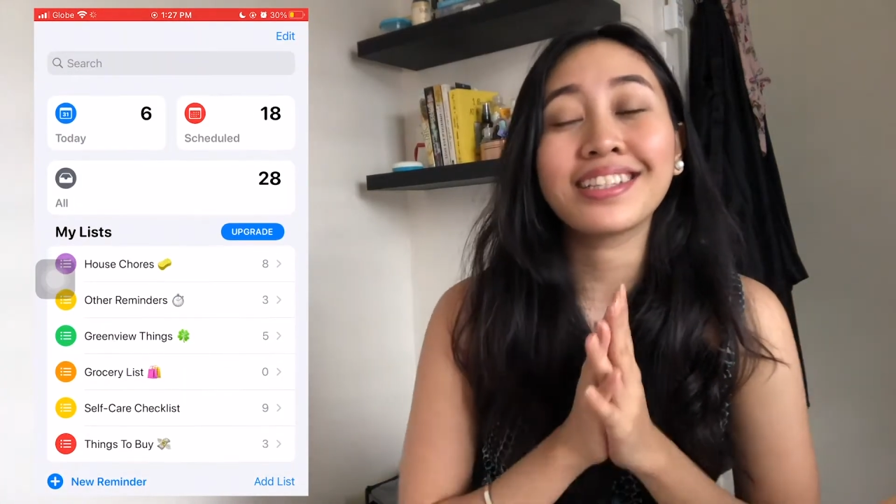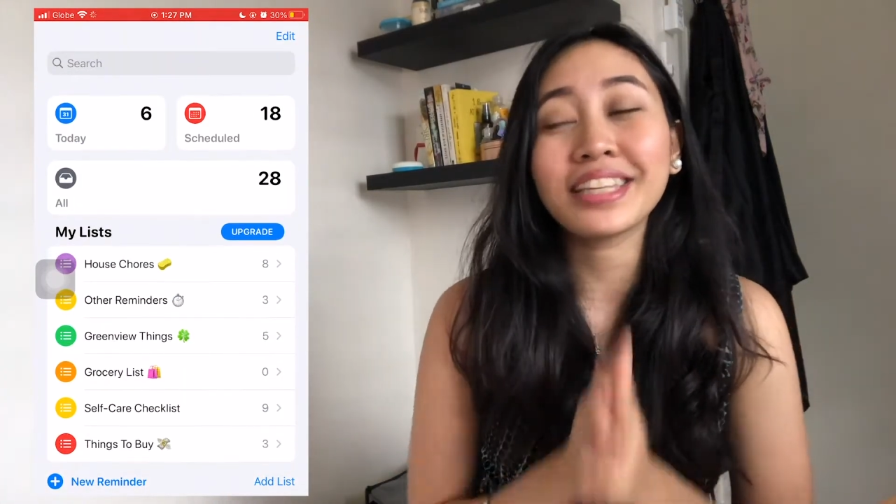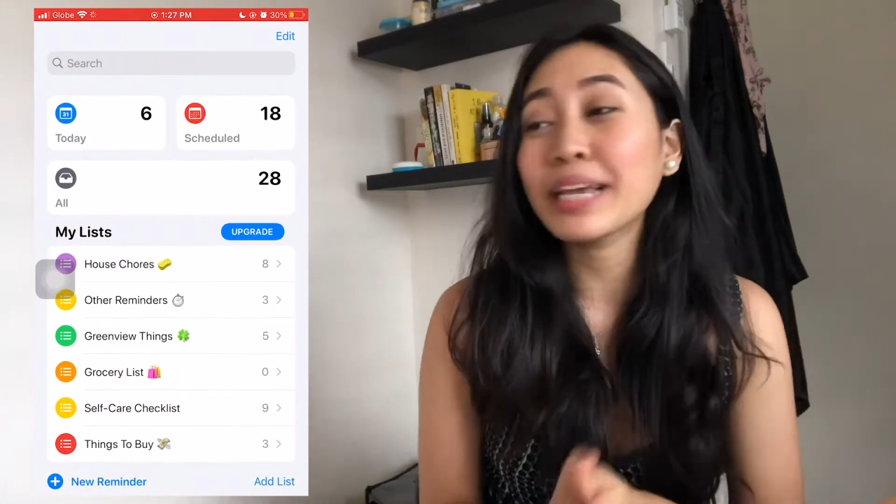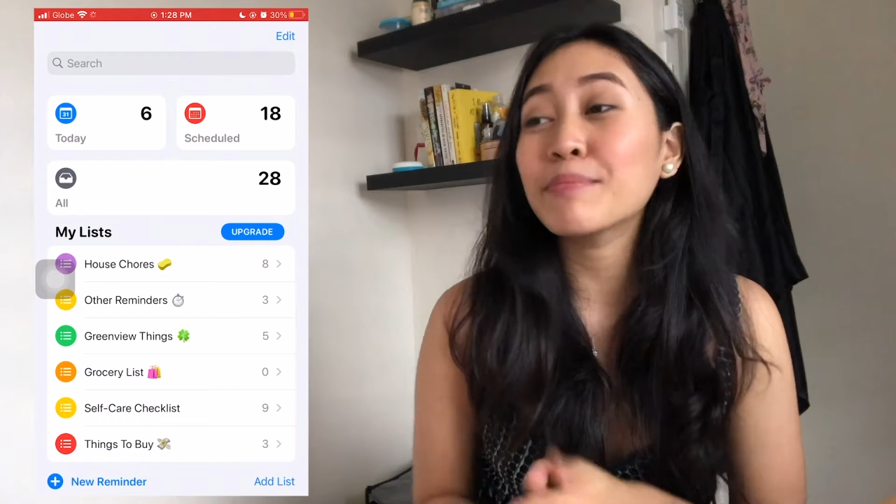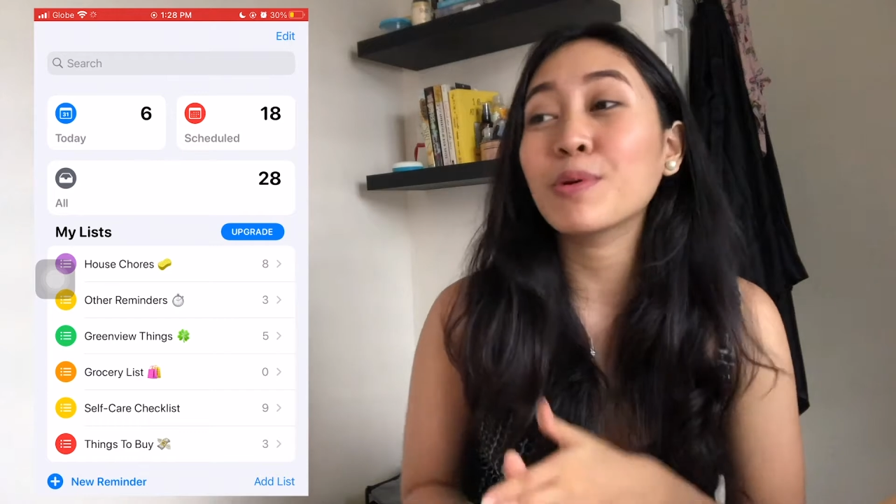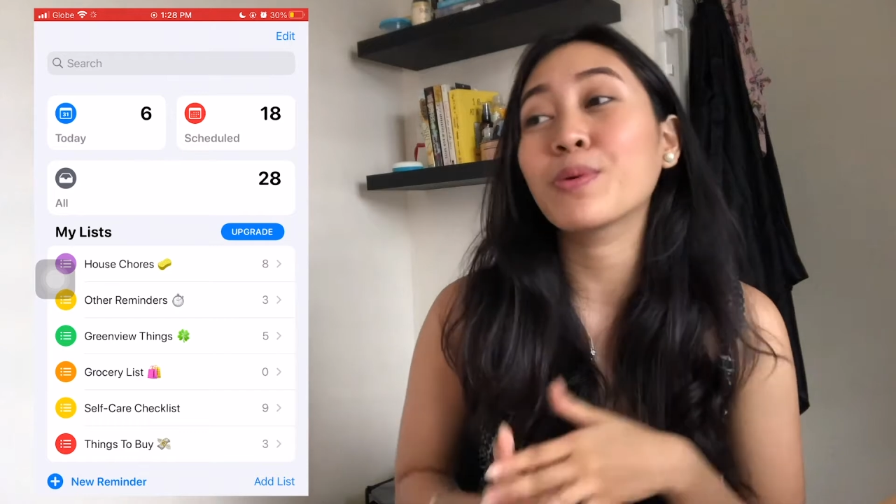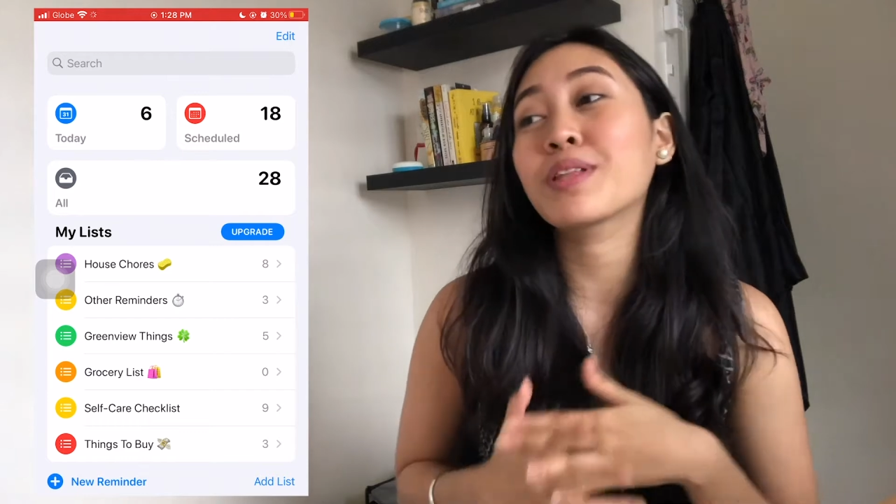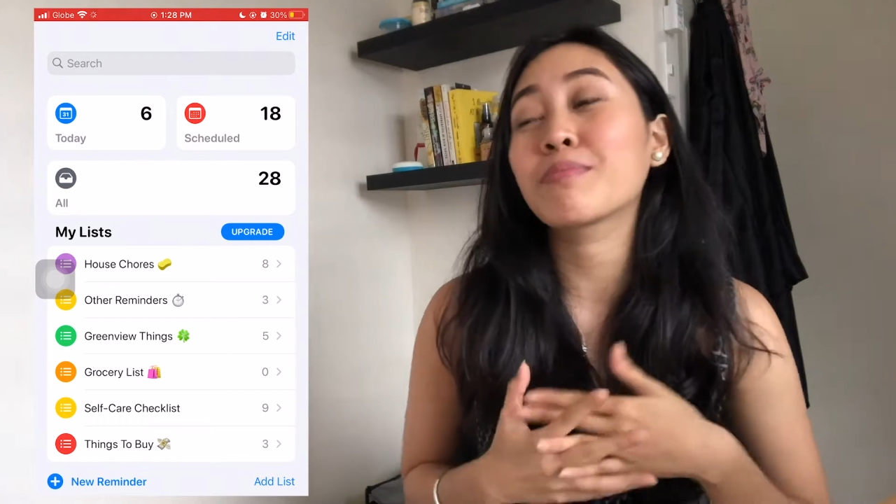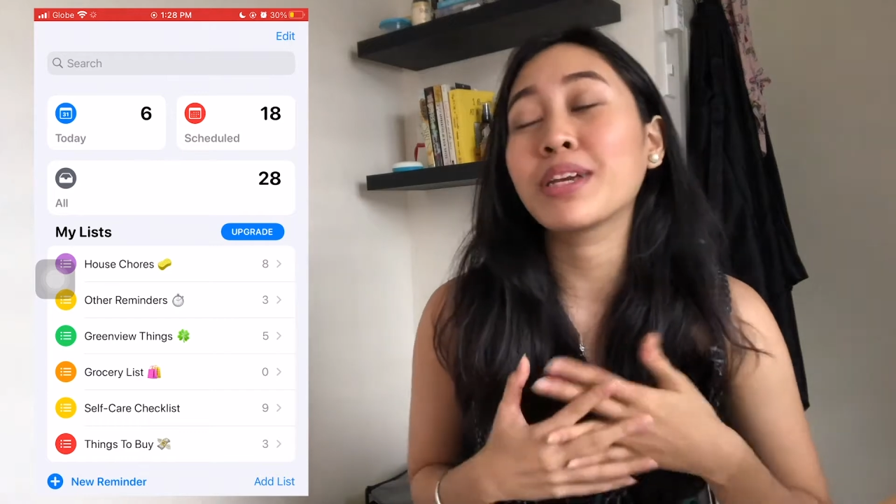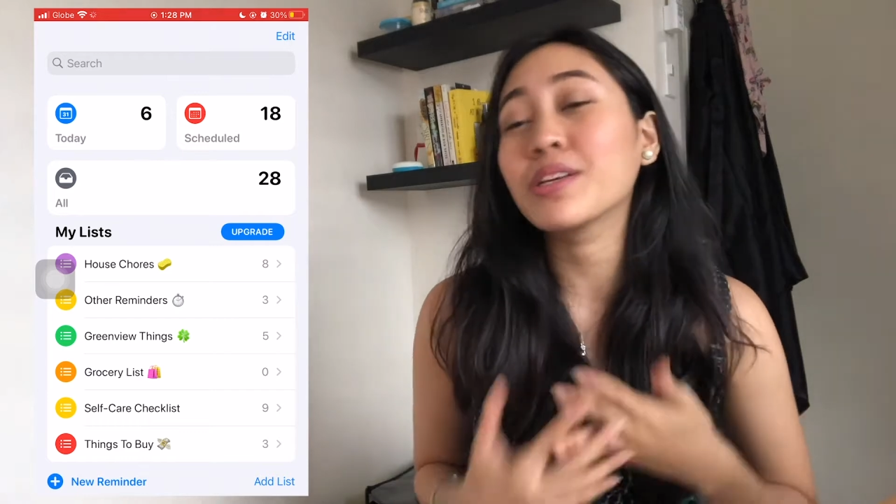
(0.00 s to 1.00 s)
Same
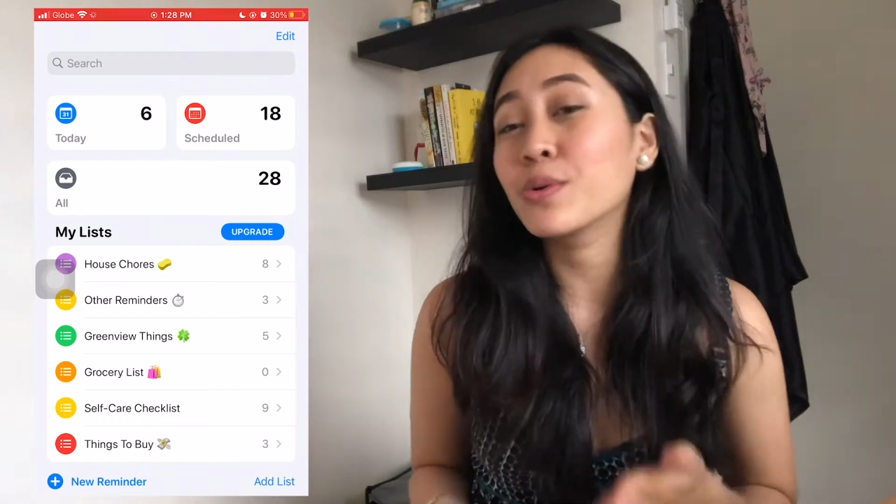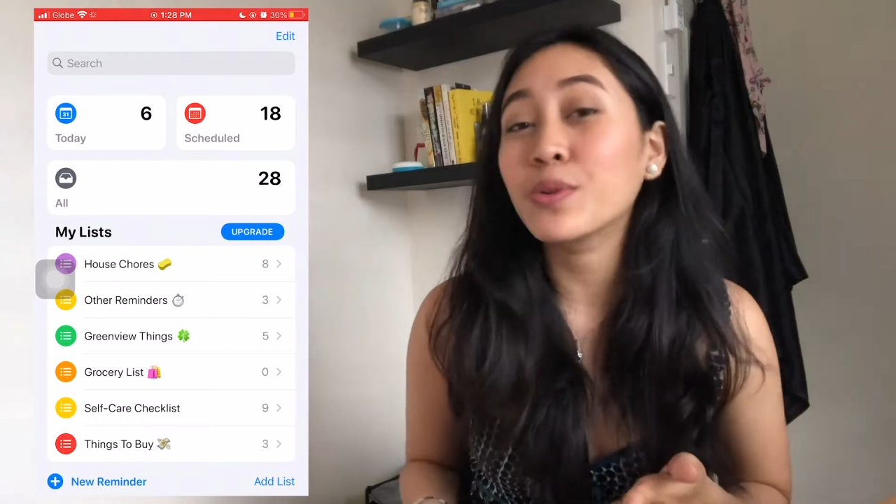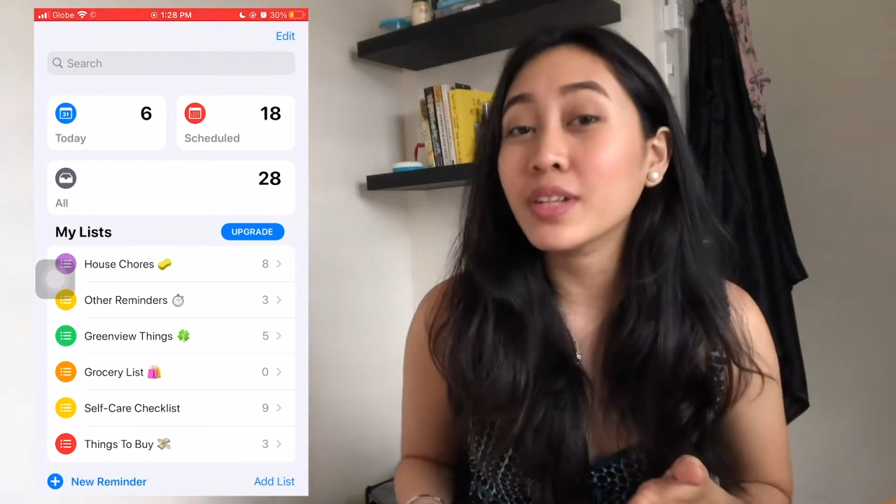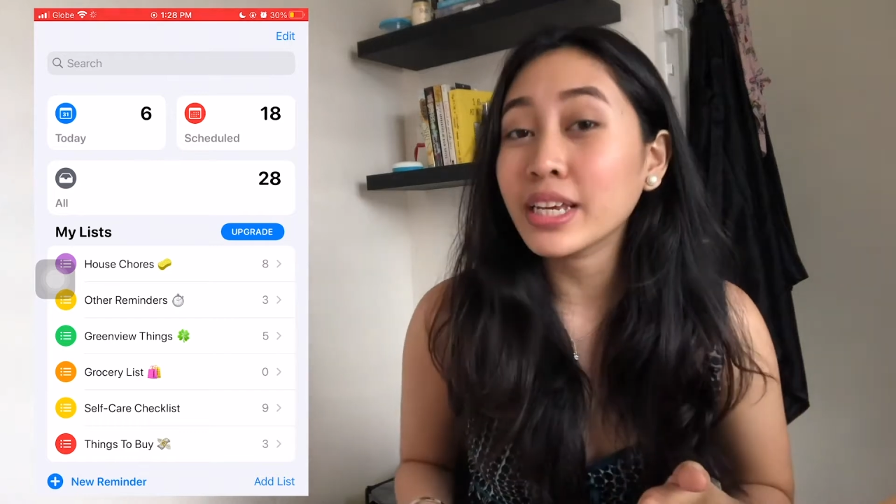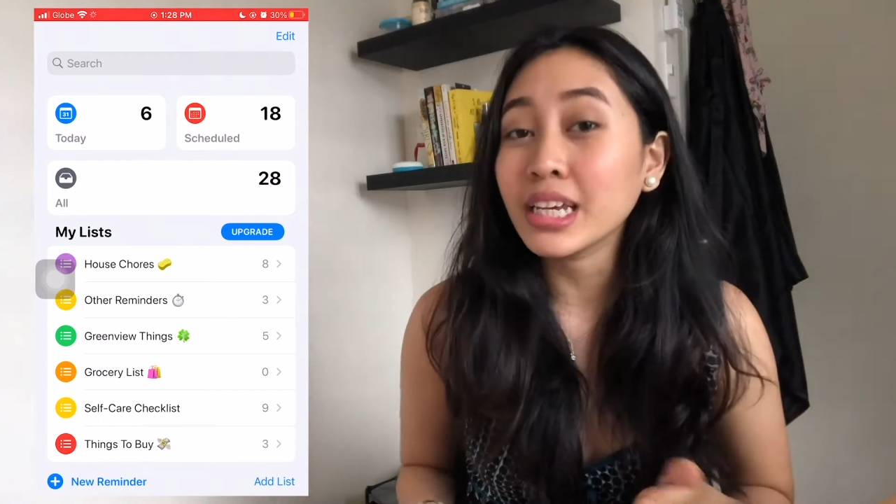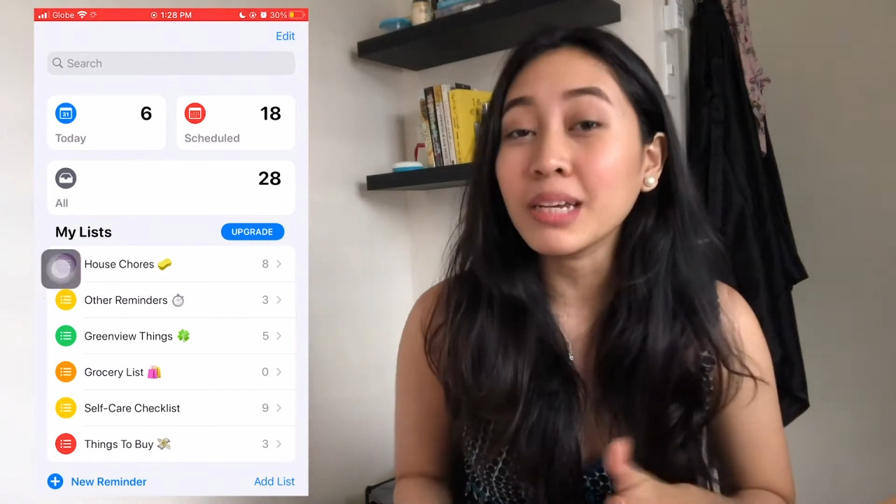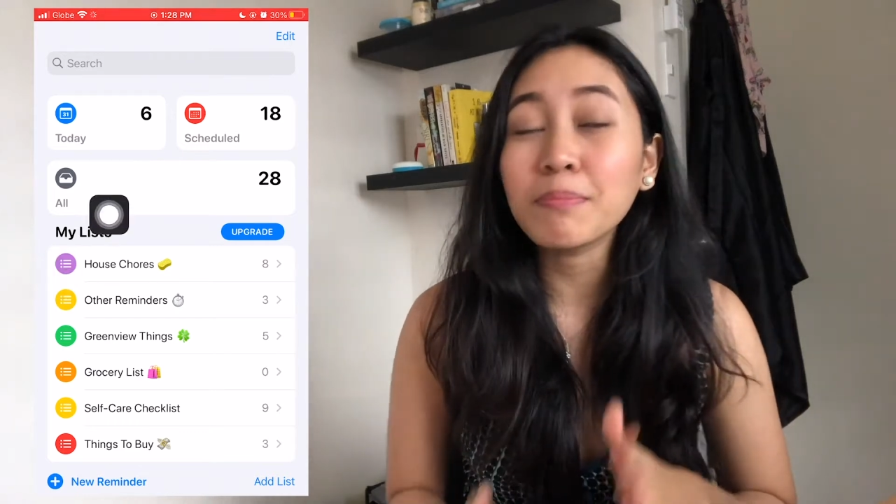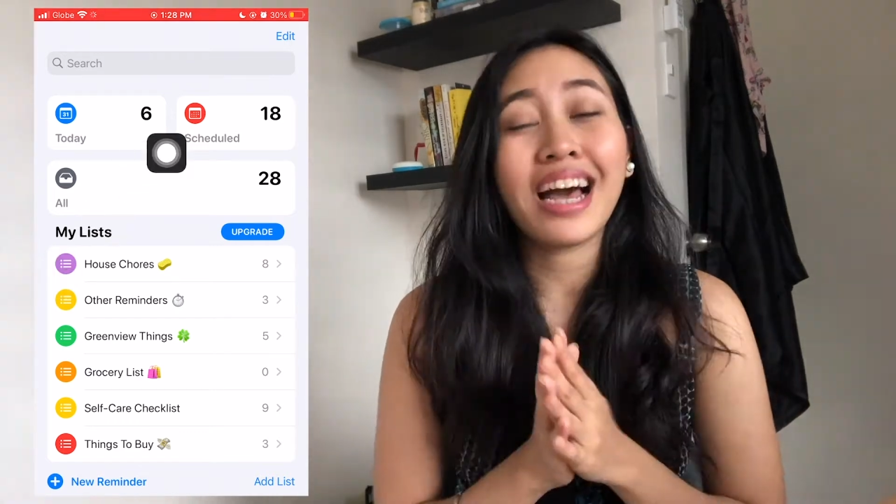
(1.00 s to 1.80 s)
with my Google Keep.